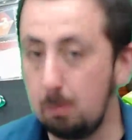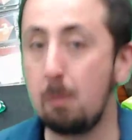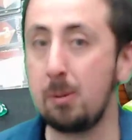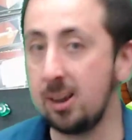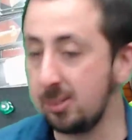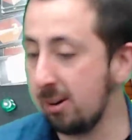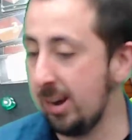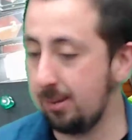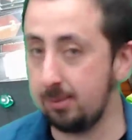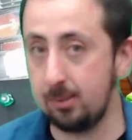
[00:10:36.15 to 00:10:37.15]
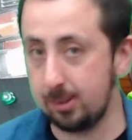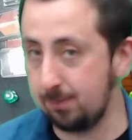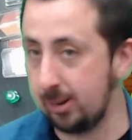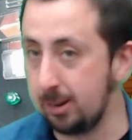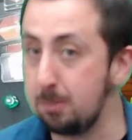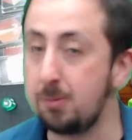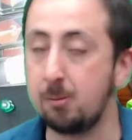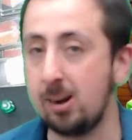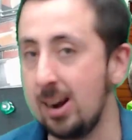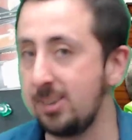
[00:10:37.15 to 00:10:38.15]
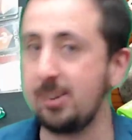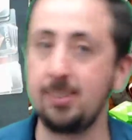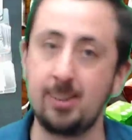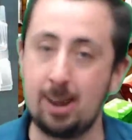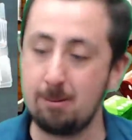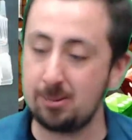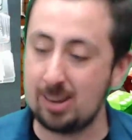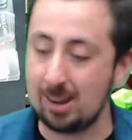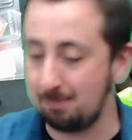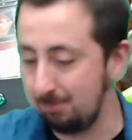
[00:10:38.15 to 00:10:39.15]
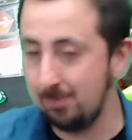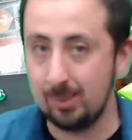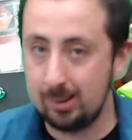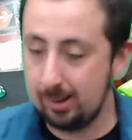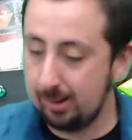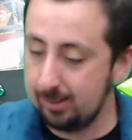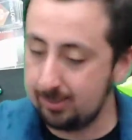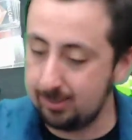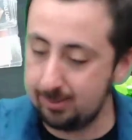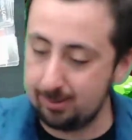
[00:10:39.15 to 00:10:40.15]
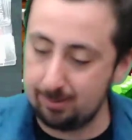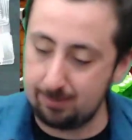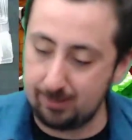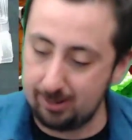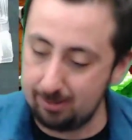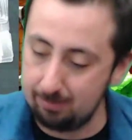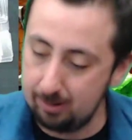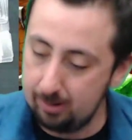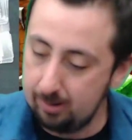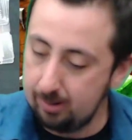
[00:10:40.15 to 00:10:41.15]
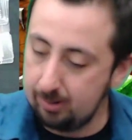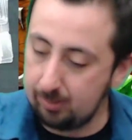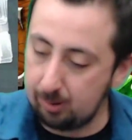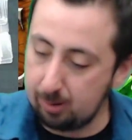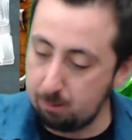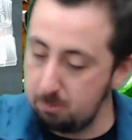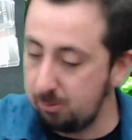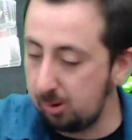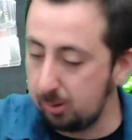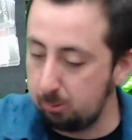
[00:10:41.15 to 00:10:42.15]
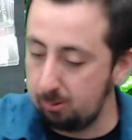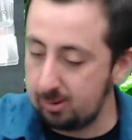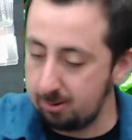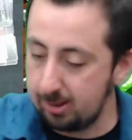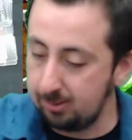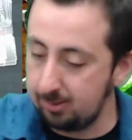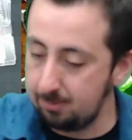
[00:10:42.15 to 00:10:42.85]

Because our hit defeated it before it had a chance to counterattack, it is considered defeated. So you remove all the wound tokens,